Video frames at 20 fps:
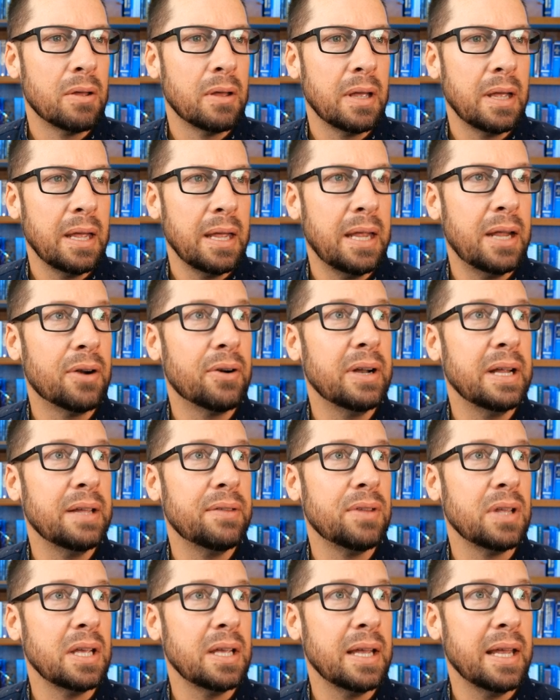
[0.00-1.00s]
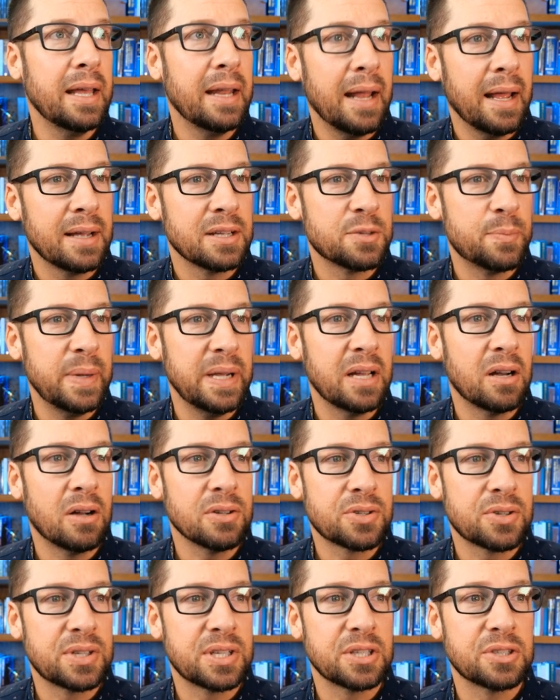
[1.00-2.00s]
Here in the NASB, it
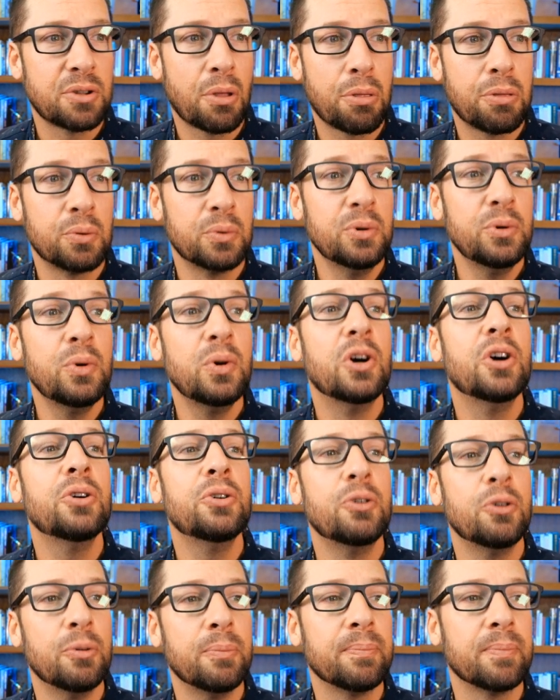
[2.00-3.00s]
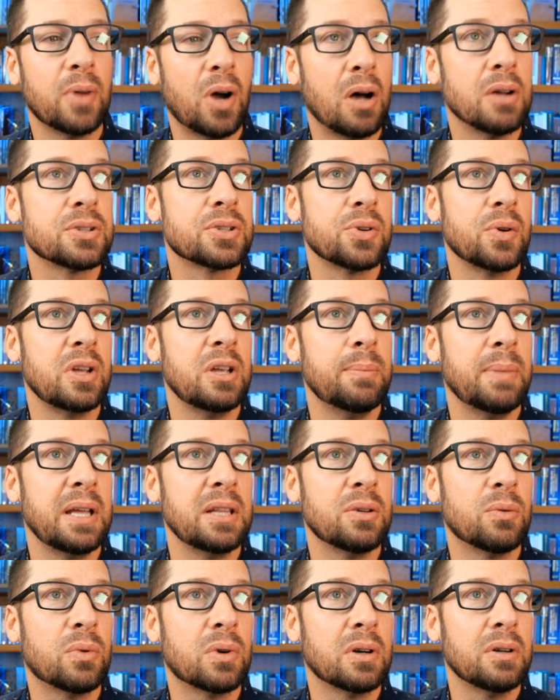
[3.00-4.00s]
also says, through whom also he made
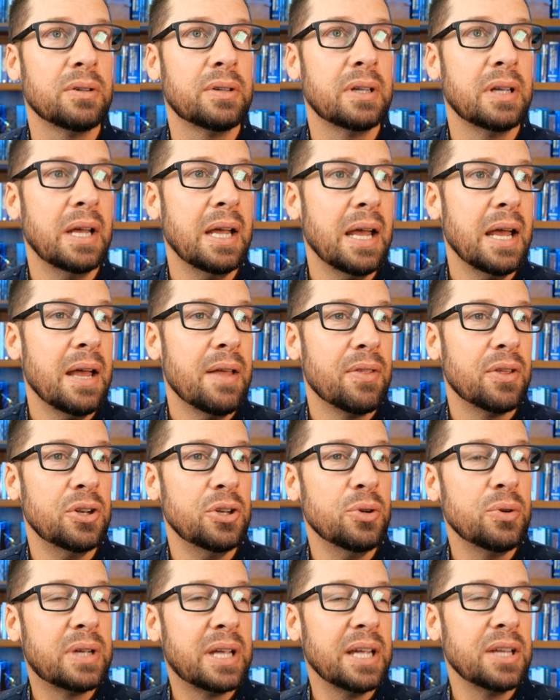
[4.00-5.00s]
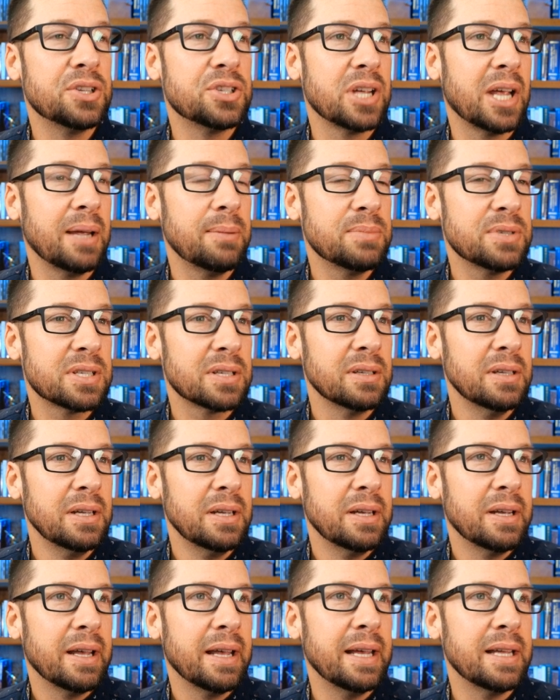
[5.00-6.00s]
the world. The New King James,
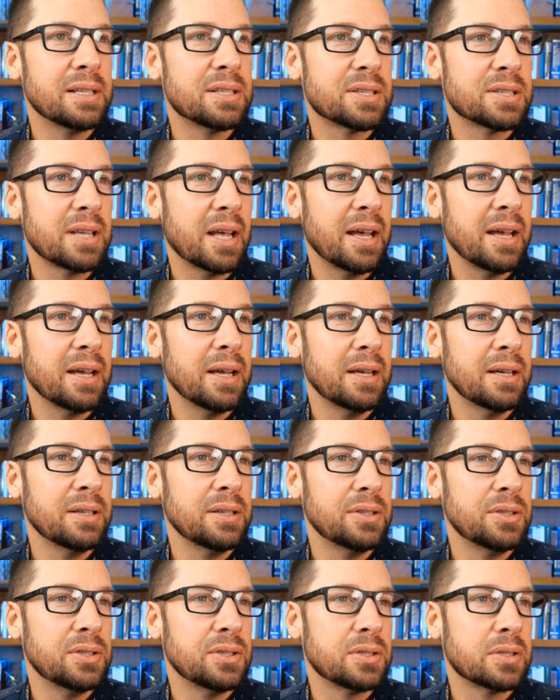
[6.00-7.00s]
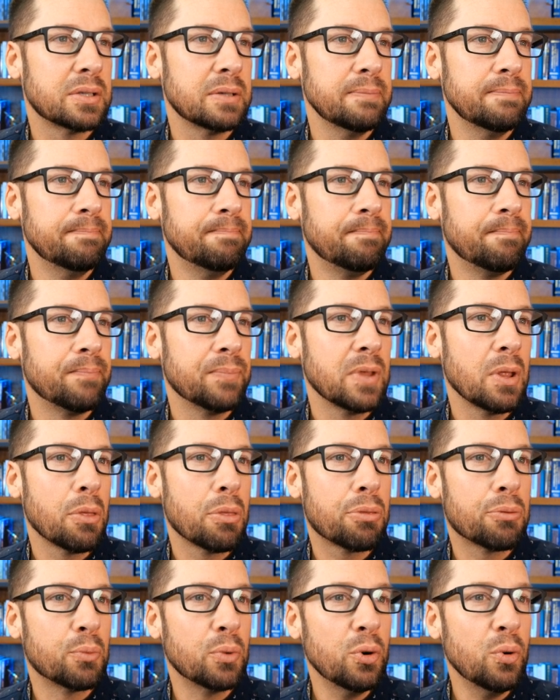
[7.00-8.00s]
it says,
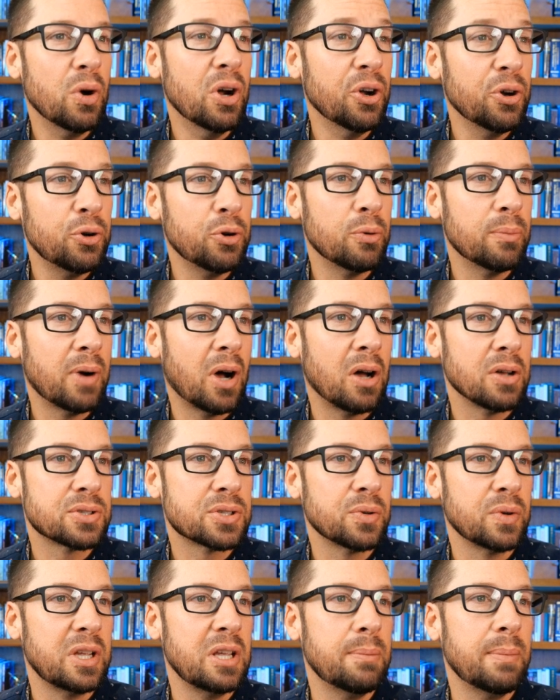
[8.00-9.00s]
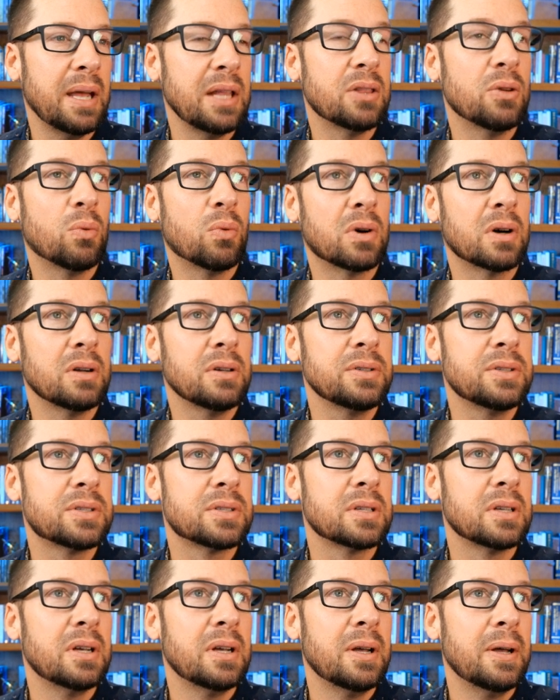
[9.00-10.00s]
through whom also he made the worlds.
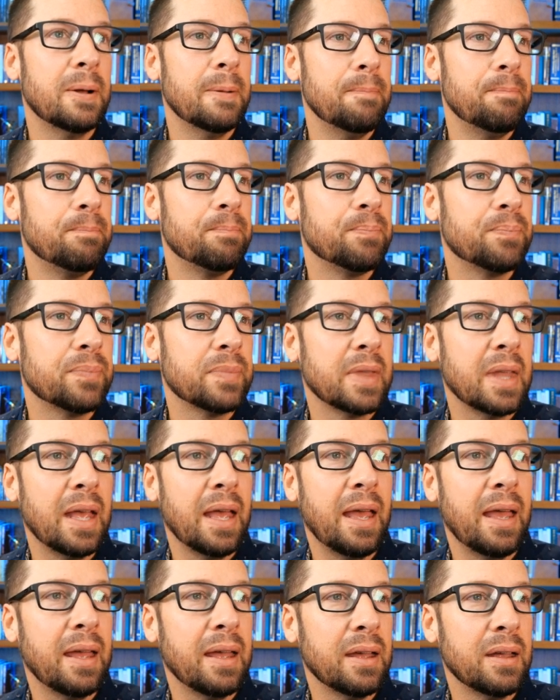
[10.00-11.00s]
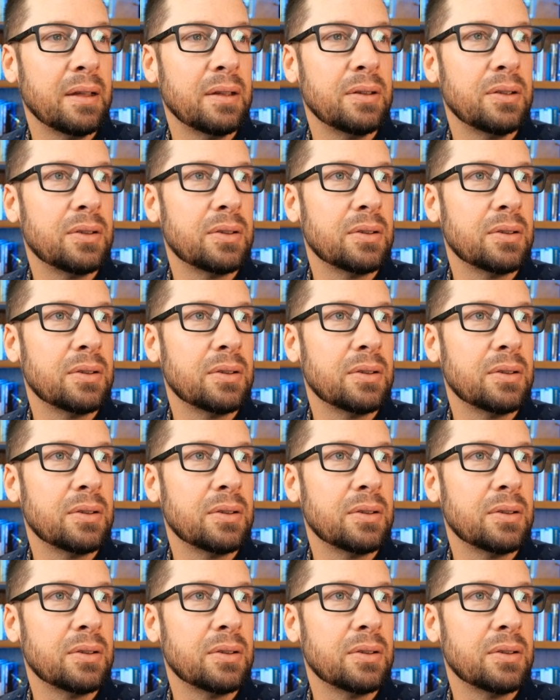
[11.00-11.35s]
And